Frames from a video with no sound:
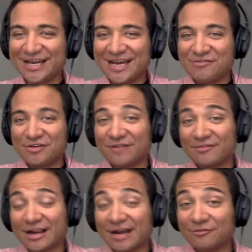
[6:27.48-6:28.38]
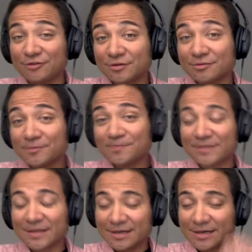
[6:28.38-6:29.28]
If you ever have trouble,
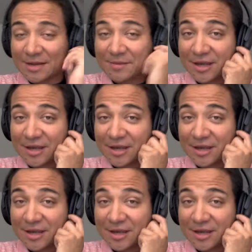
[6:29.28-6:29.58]
I'm